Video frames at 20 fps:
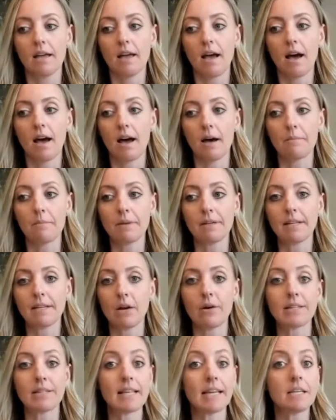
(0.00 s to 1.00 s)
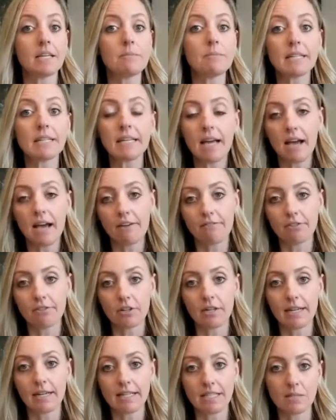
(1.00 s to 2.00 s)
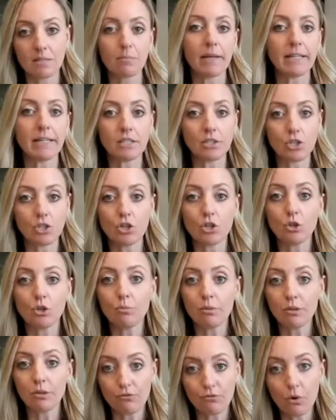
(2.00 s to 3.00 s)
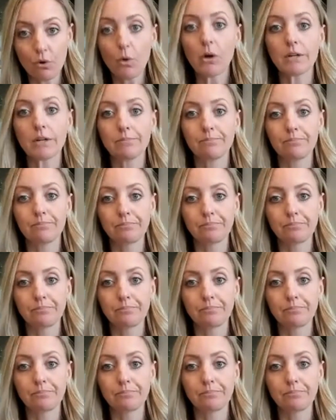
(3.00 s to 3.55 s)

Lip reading: Now, has anybody ever explained it to you before?